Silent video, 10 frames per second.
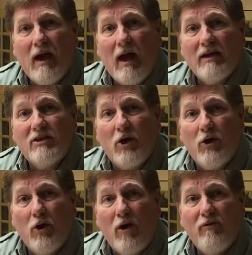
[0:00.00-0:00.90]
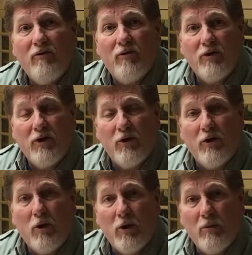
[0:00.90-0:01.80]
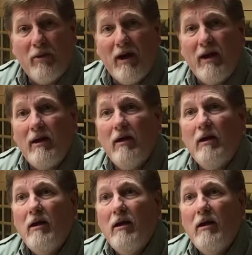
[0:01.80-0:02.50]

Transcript: I started off for a year in oil painting,